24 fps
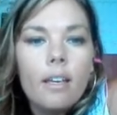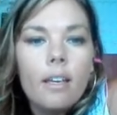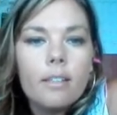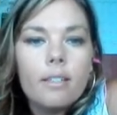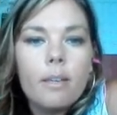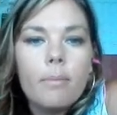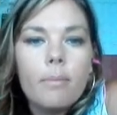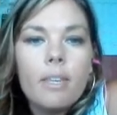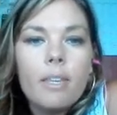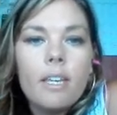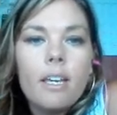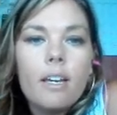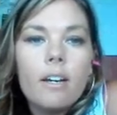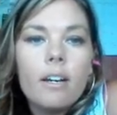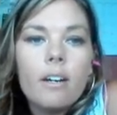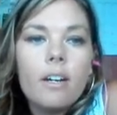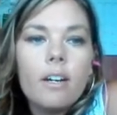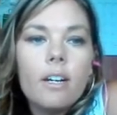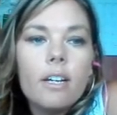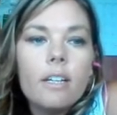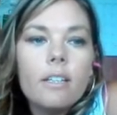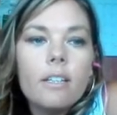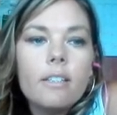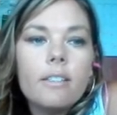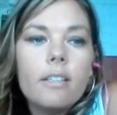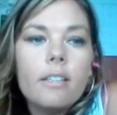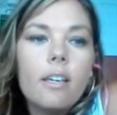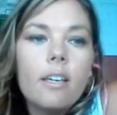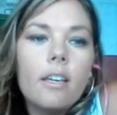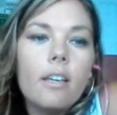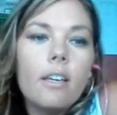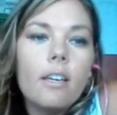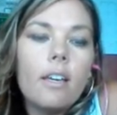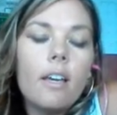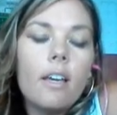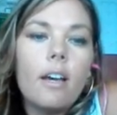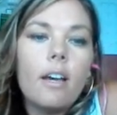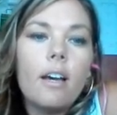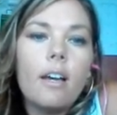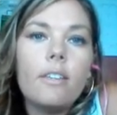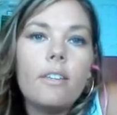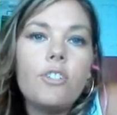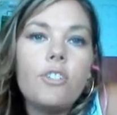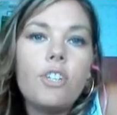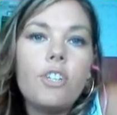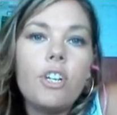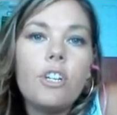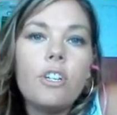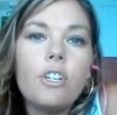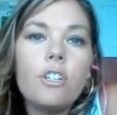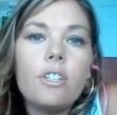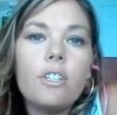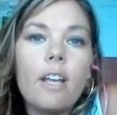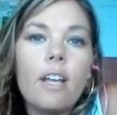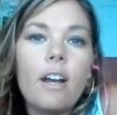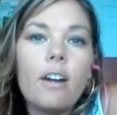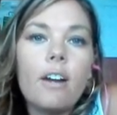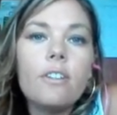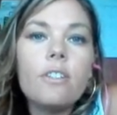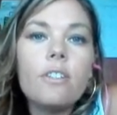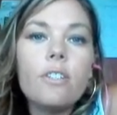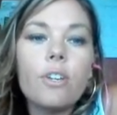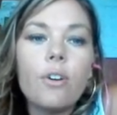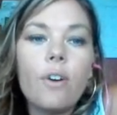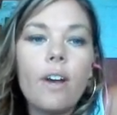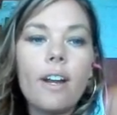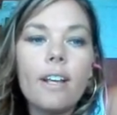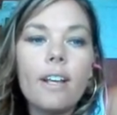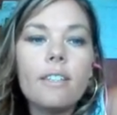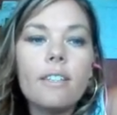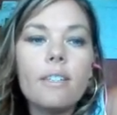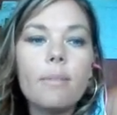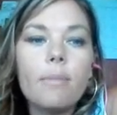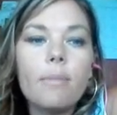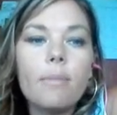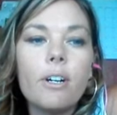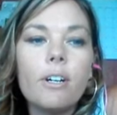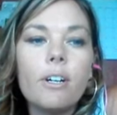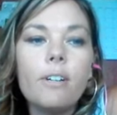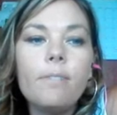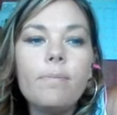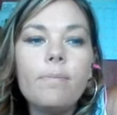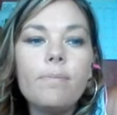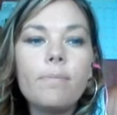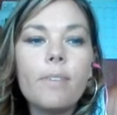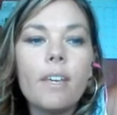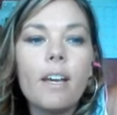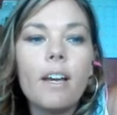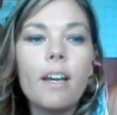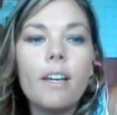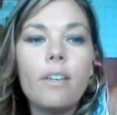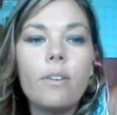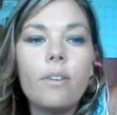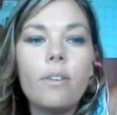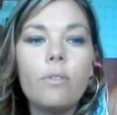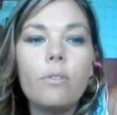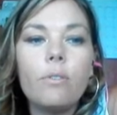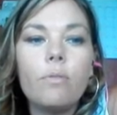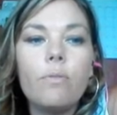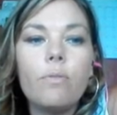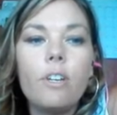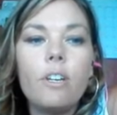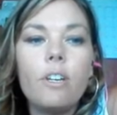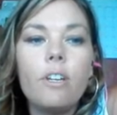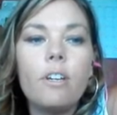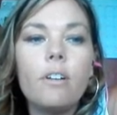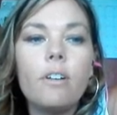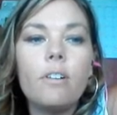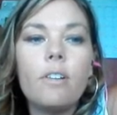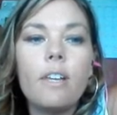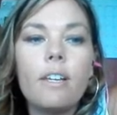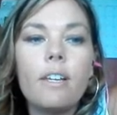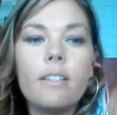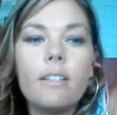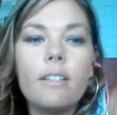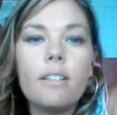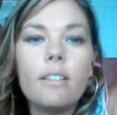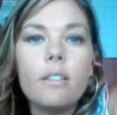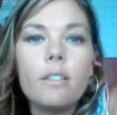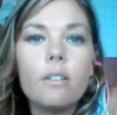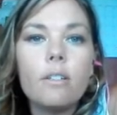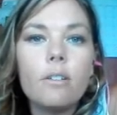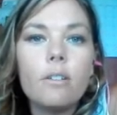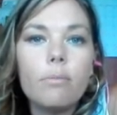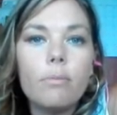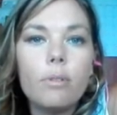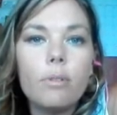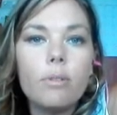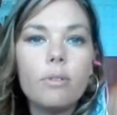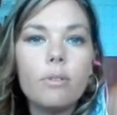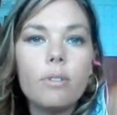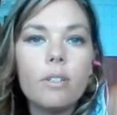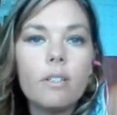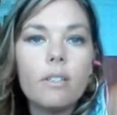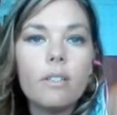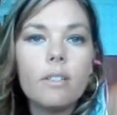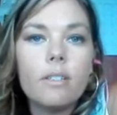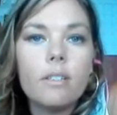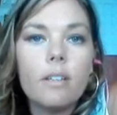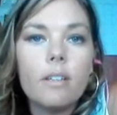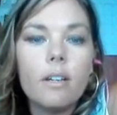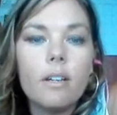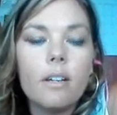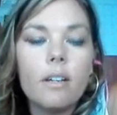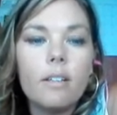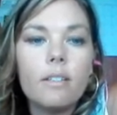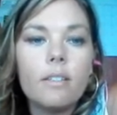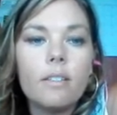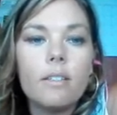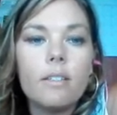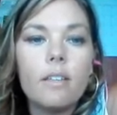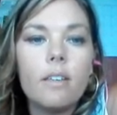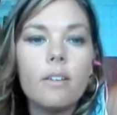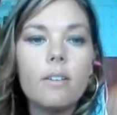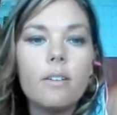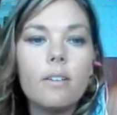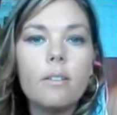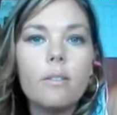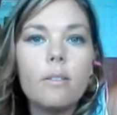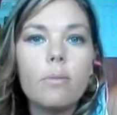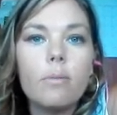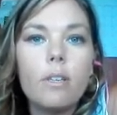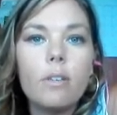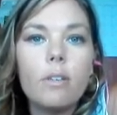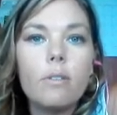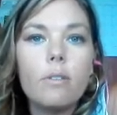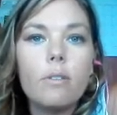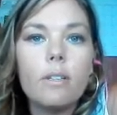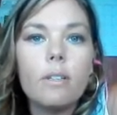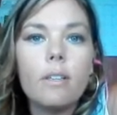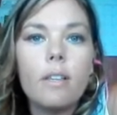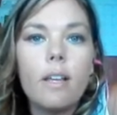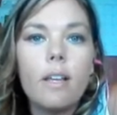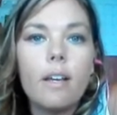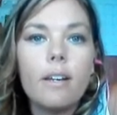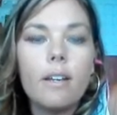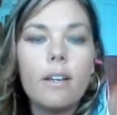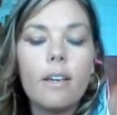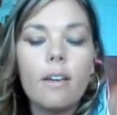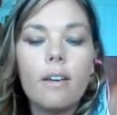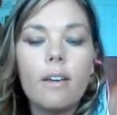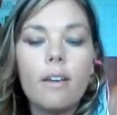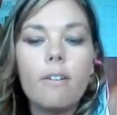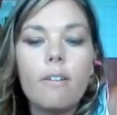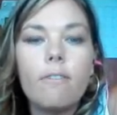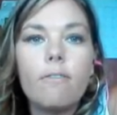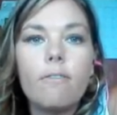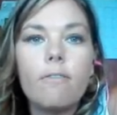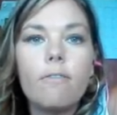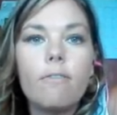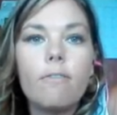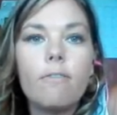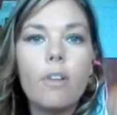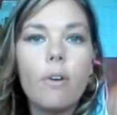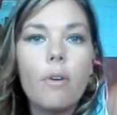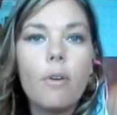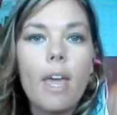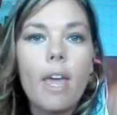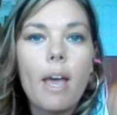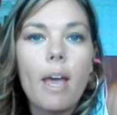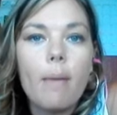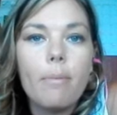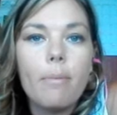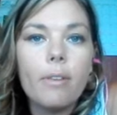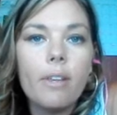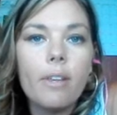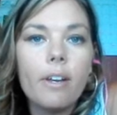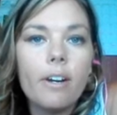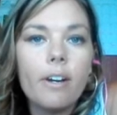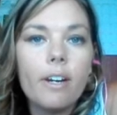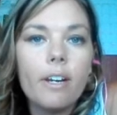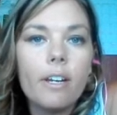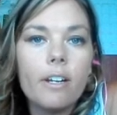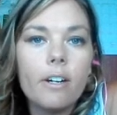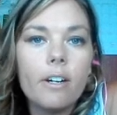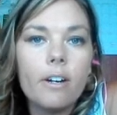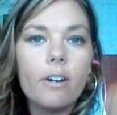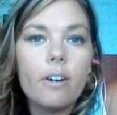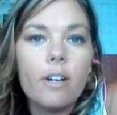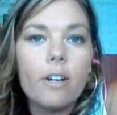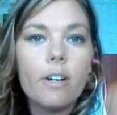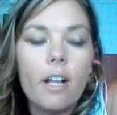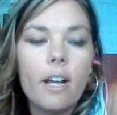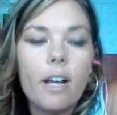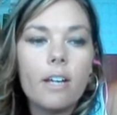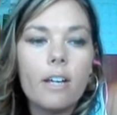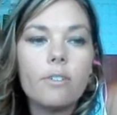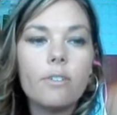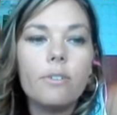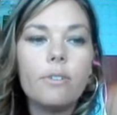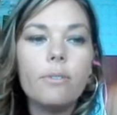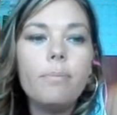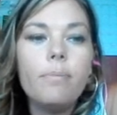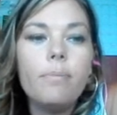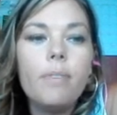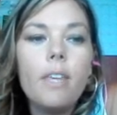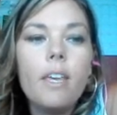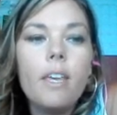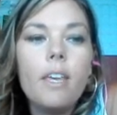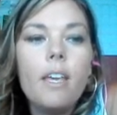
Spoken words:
Some of the areas, Genius Hour and Socratic Seminar. I use video lessons or music on skills. We use a lot of vocabulary in our classroom.